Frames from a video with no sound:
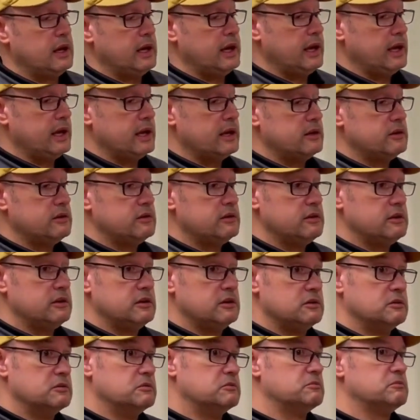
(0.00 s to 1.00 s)
and
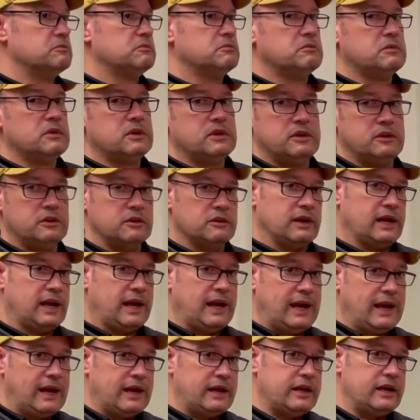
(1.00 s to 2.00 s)
you're
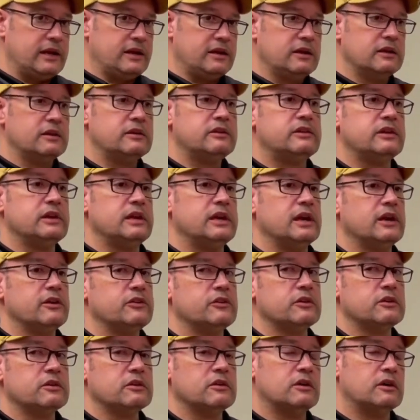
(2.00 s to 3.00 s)
adding
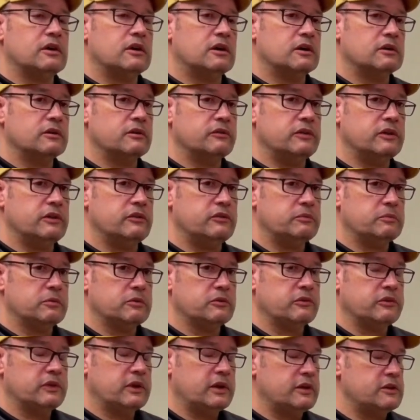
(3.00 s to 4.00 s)
together all of these
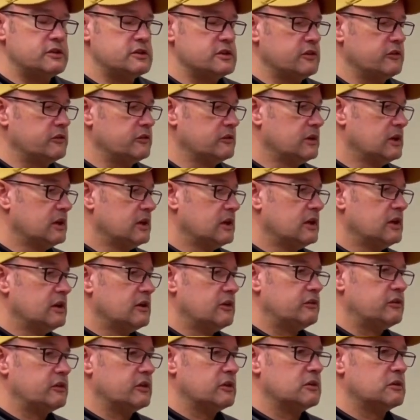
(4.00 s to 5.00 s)
percentages.
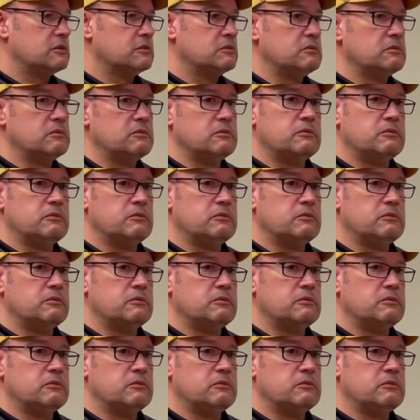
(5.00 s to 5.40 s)
So